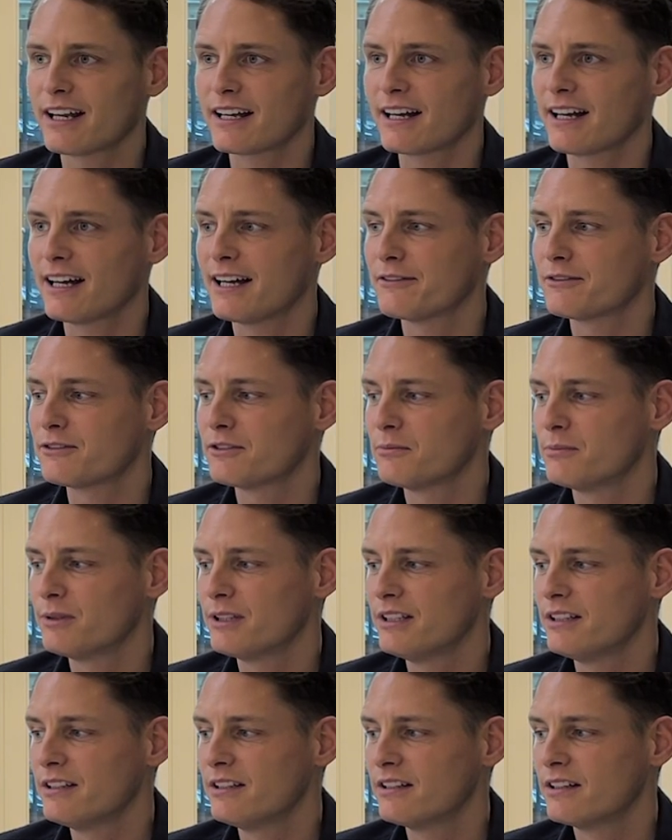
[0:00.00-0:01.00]
like I have to
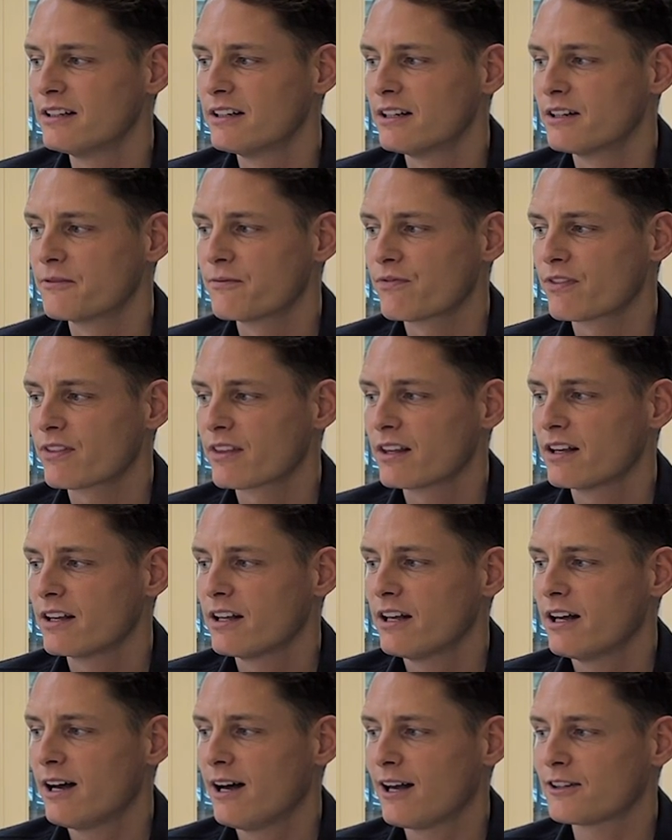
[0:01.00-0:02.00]
be
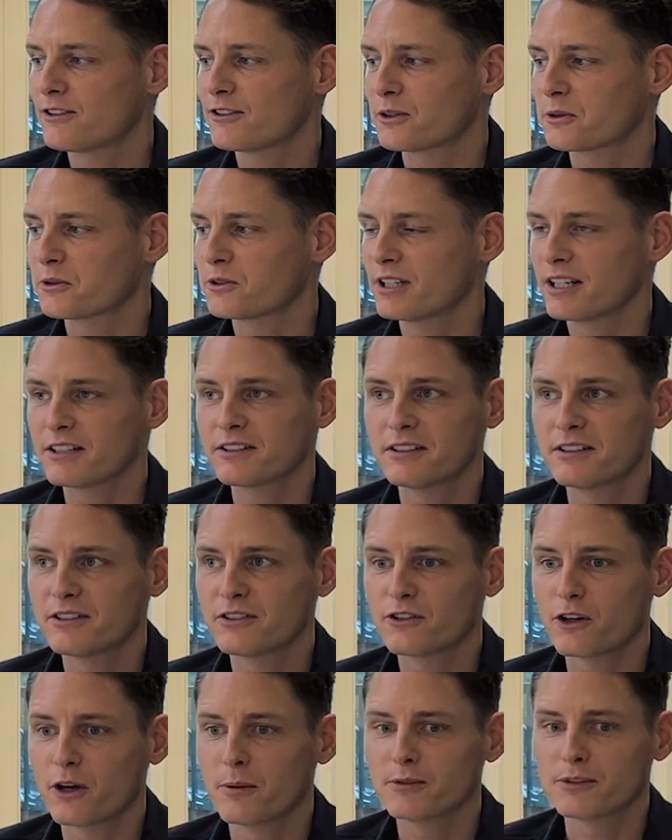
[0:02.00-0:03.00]
a success in
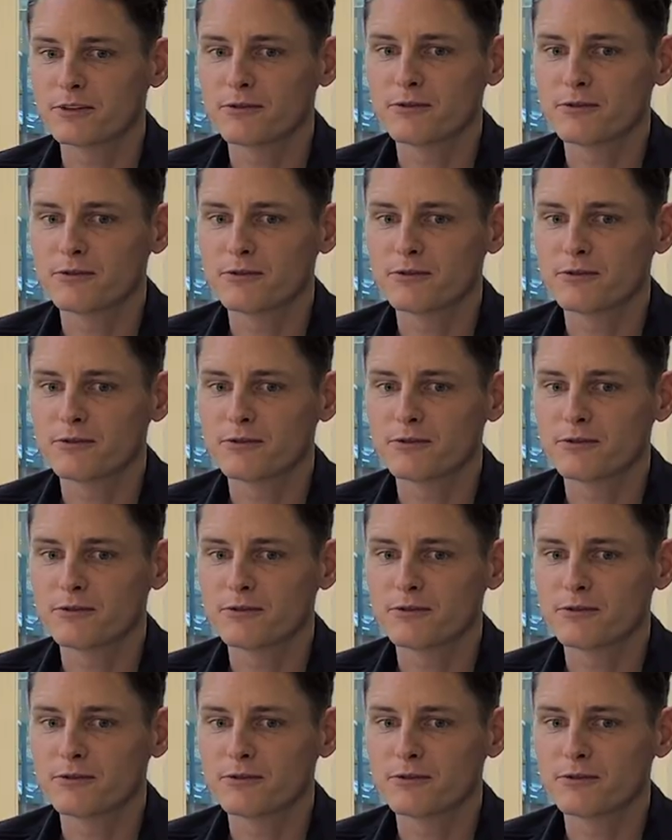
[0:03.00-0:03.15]
terms